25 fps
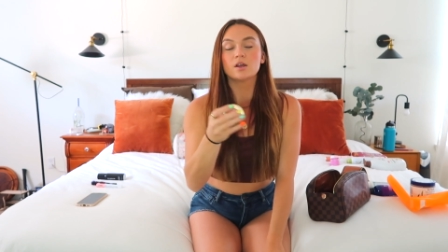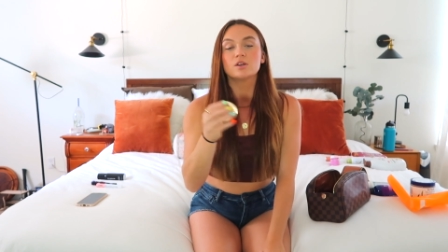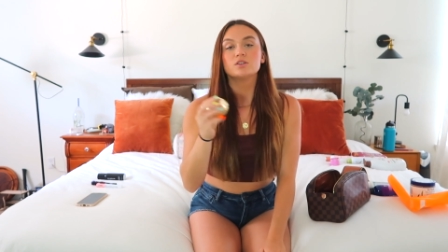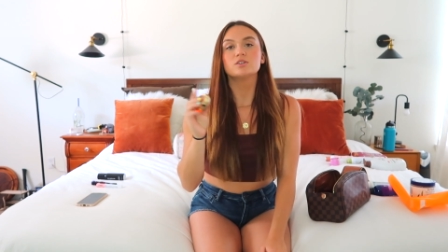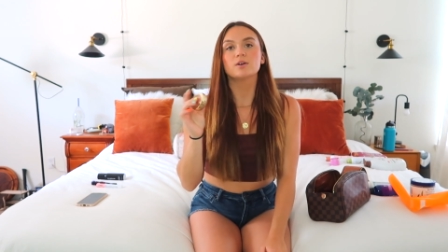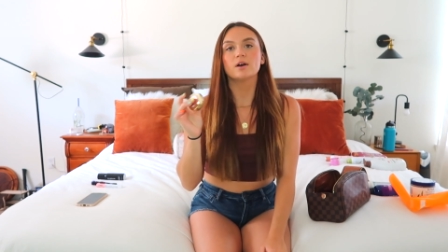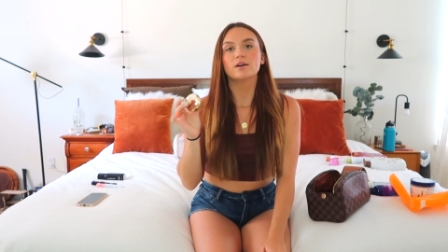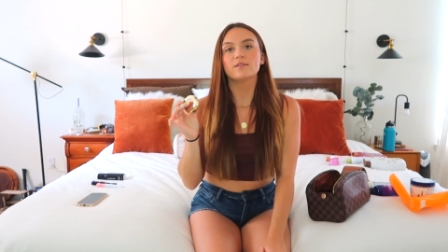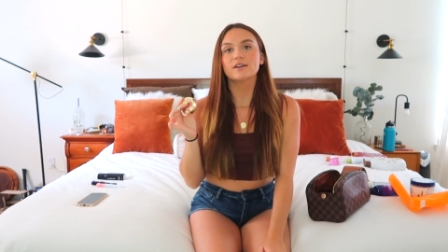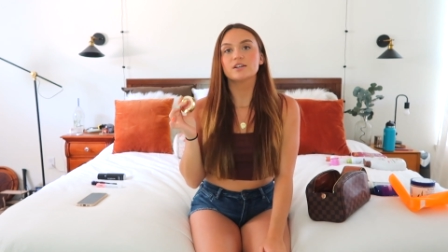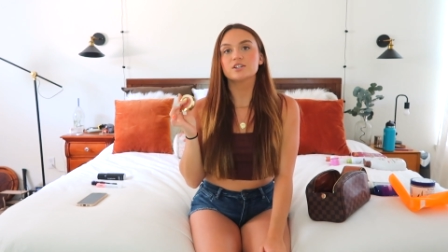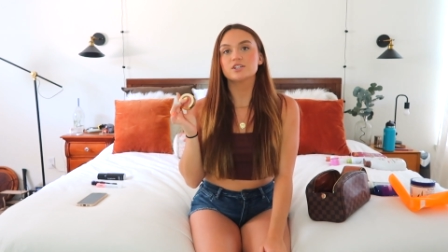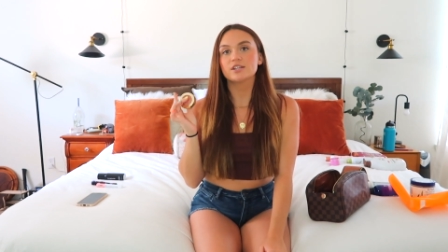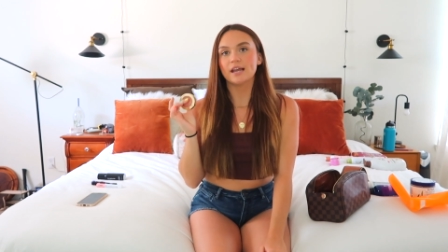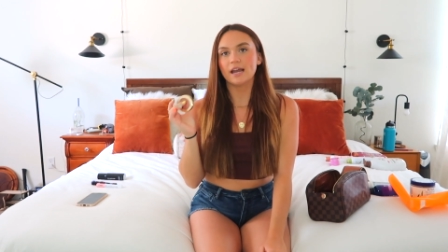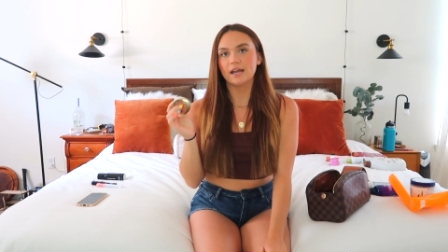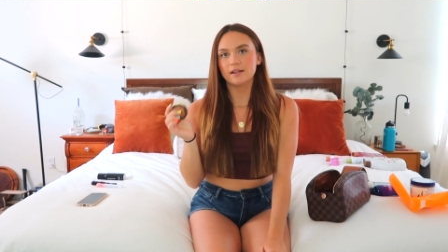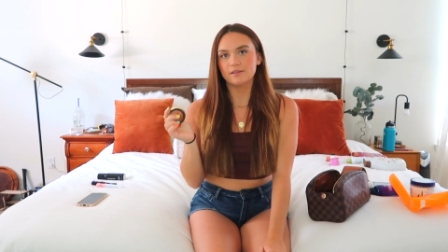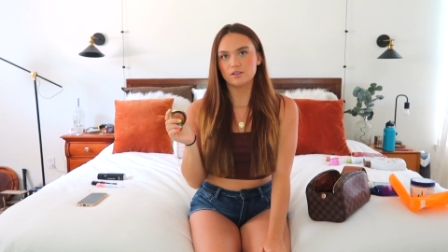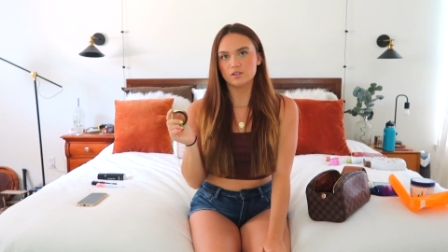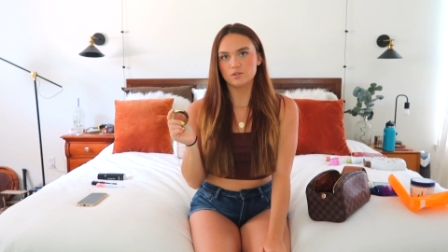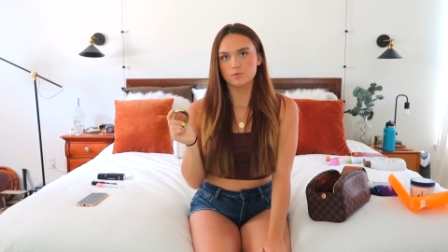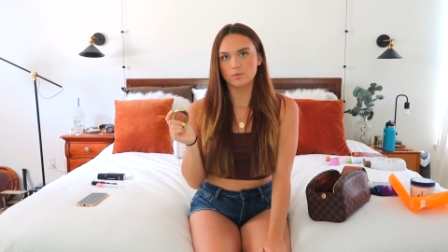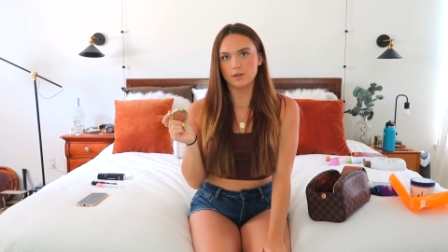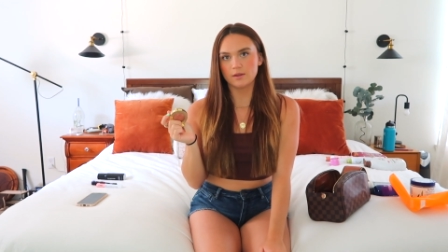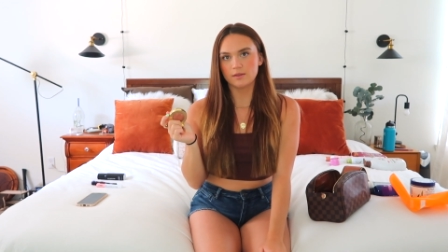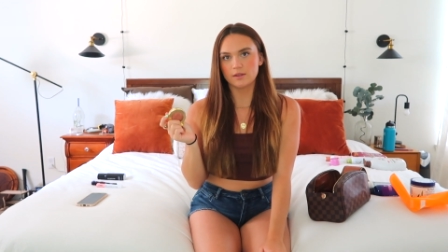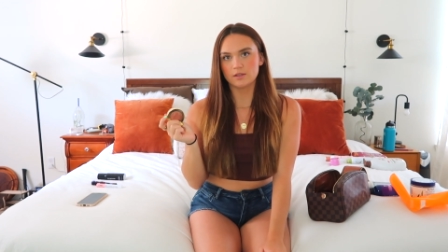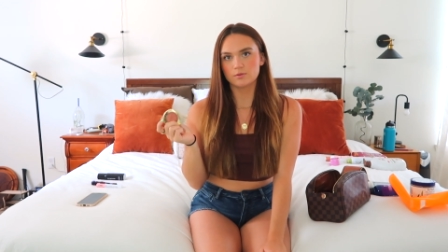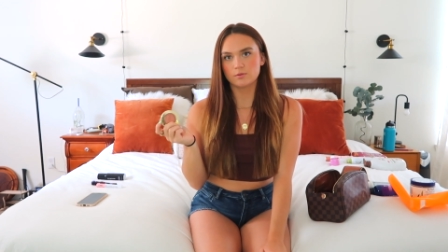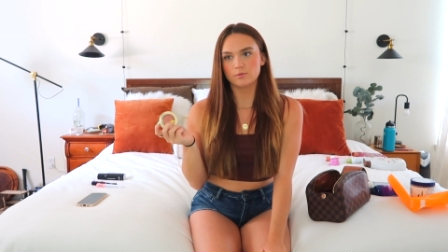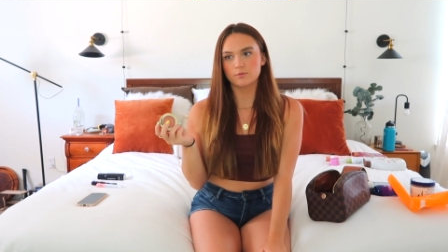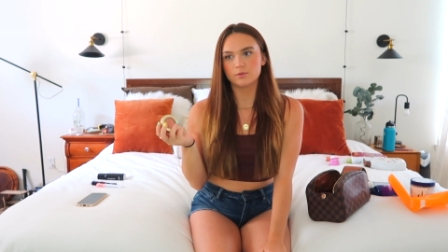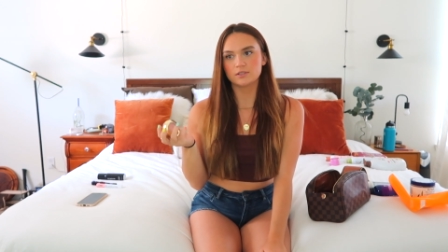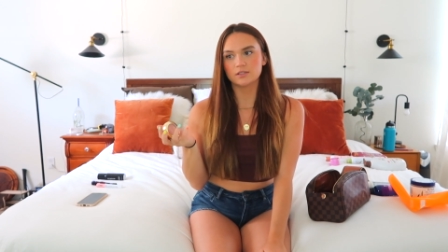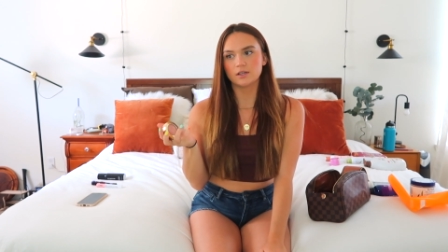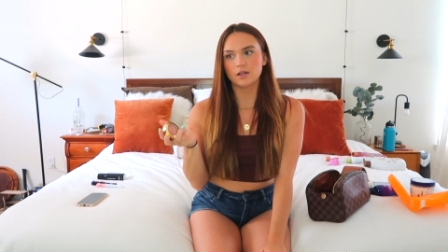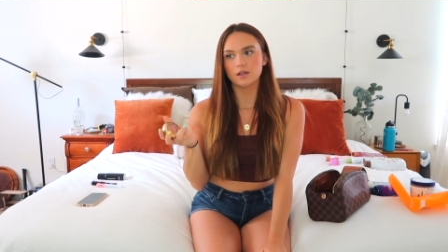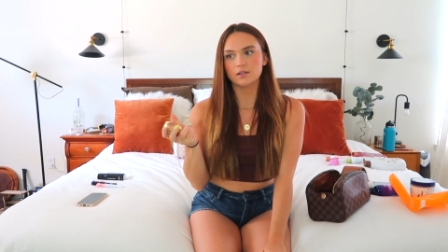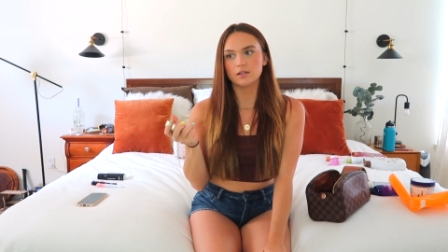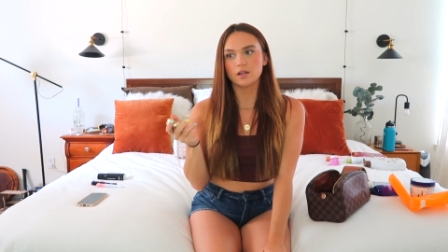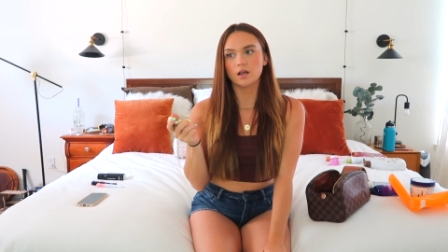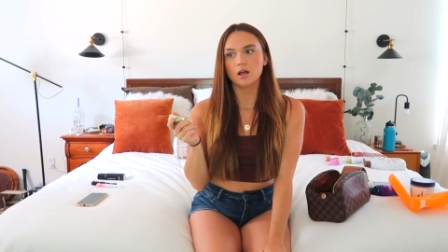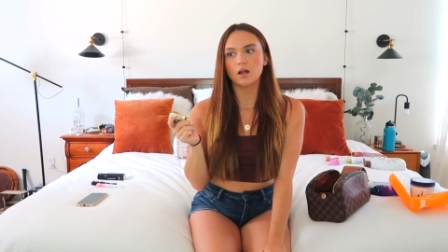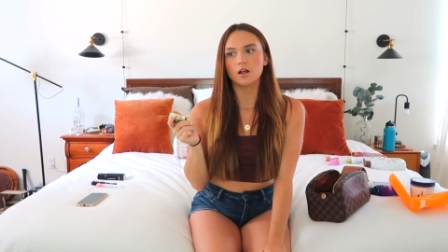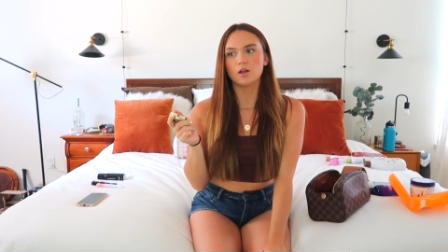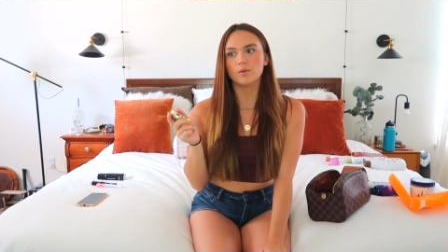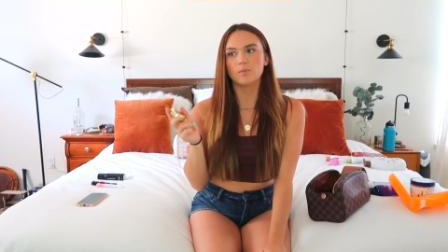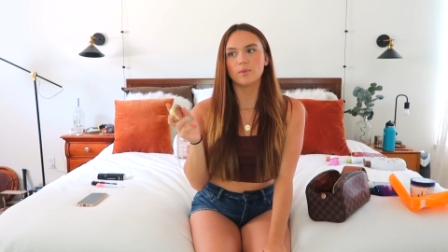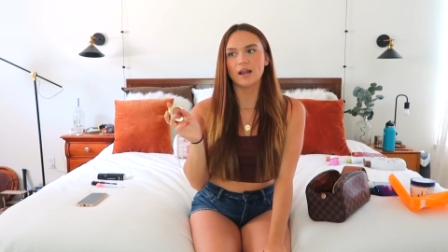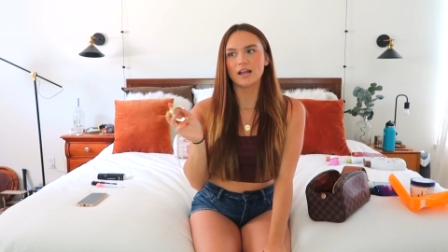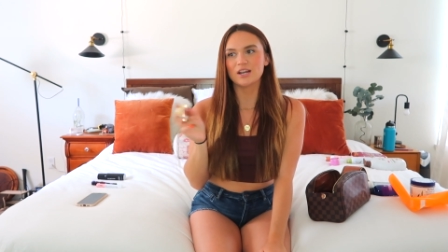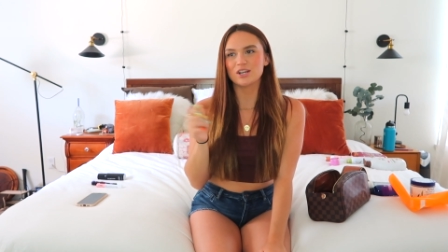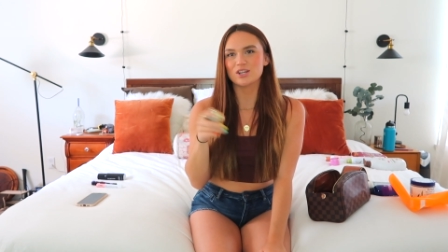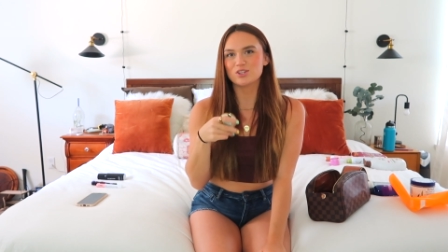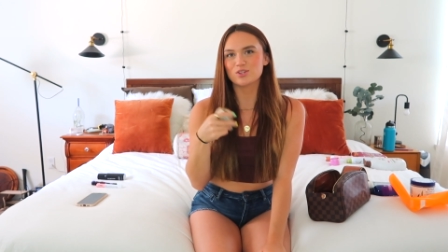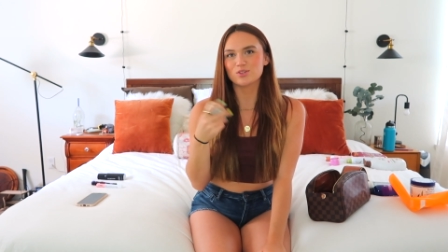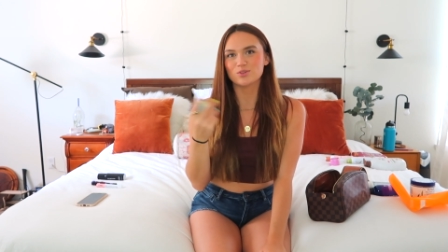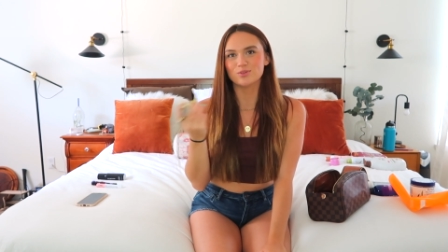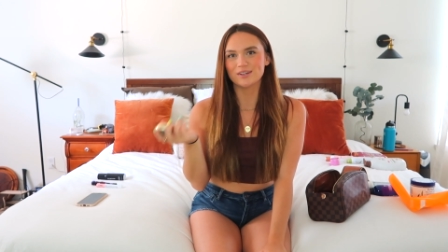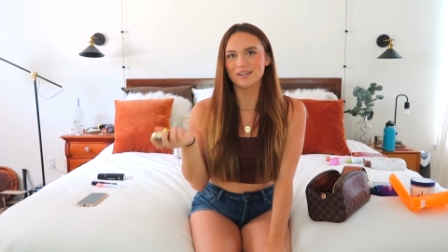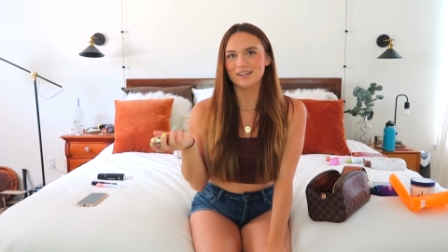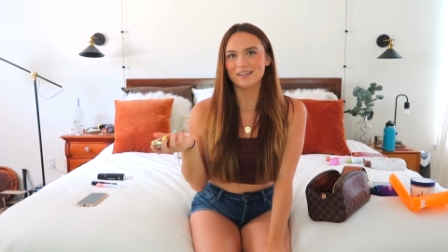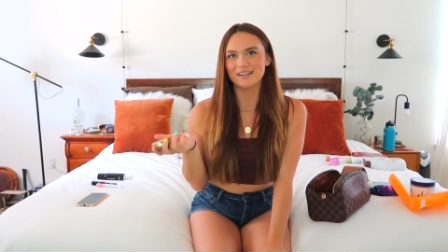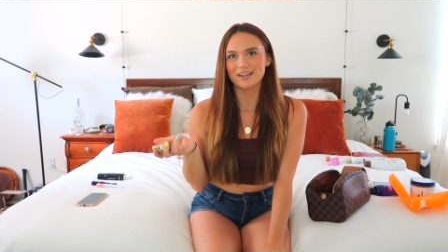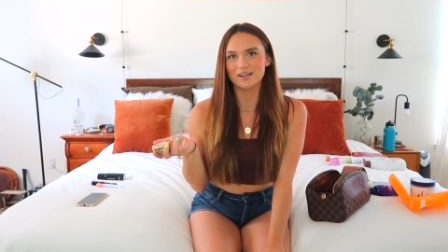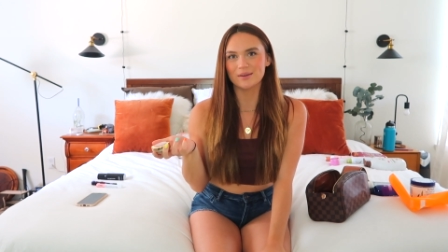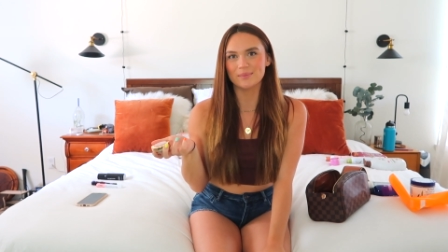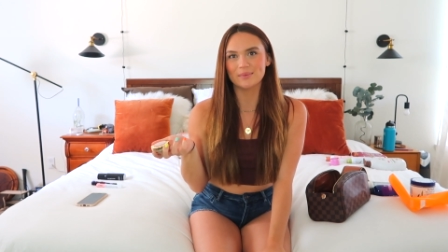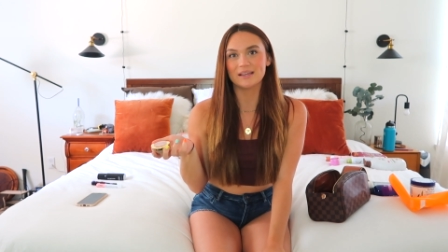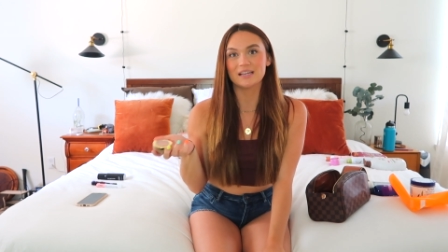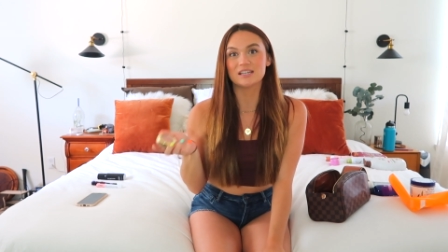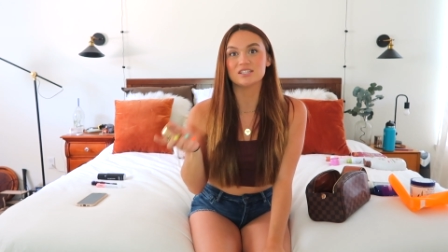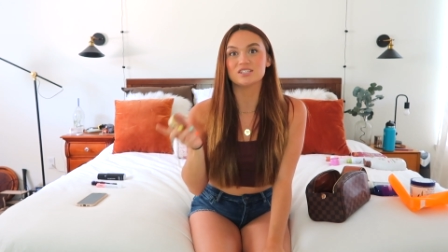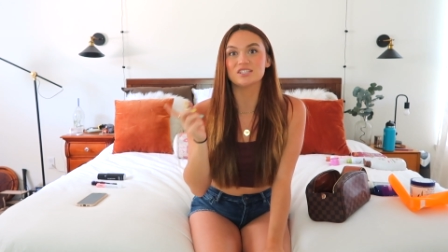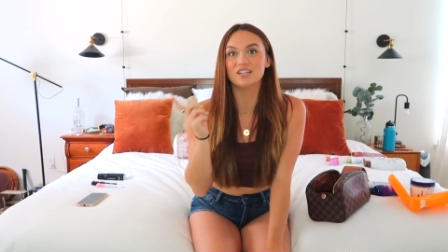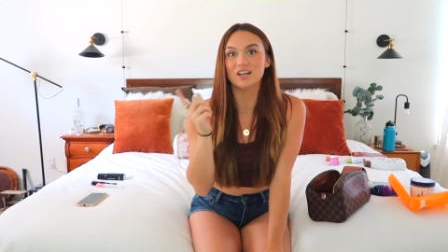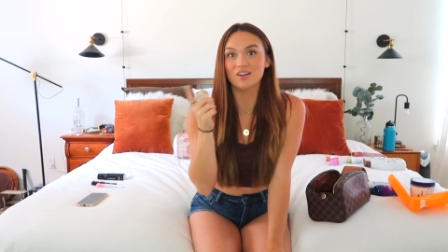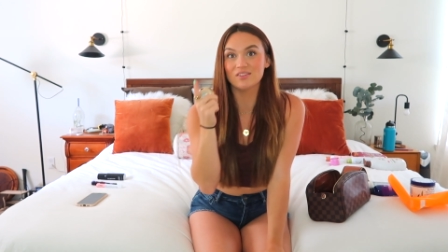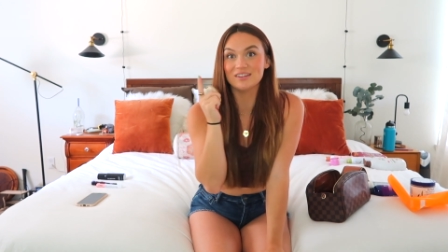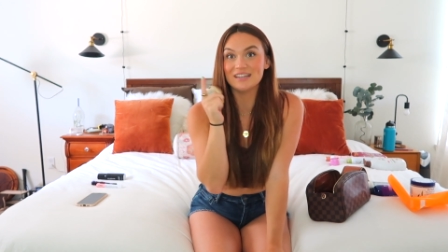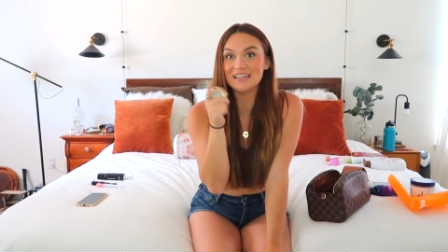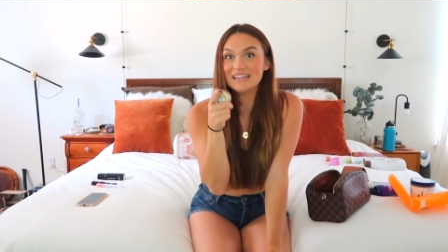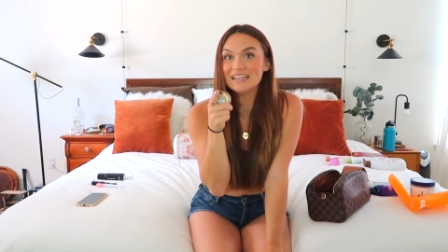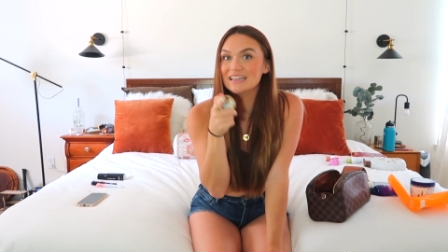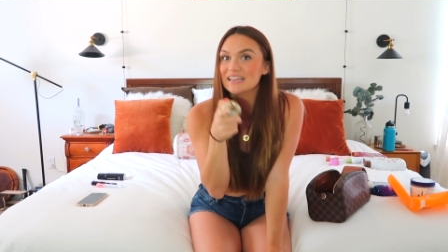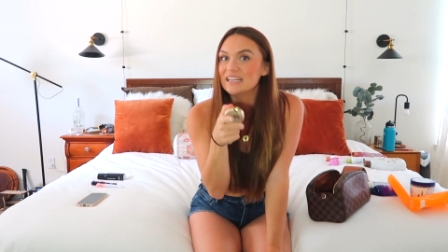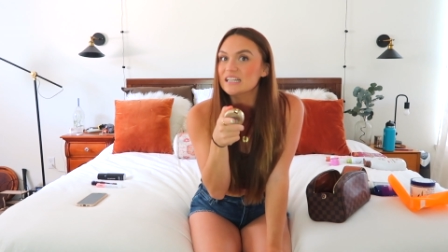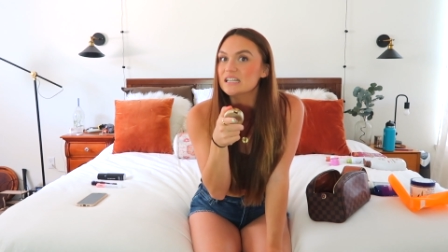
So I've actually had this one. This one was not in the haul, but I just threw it in there because y'all need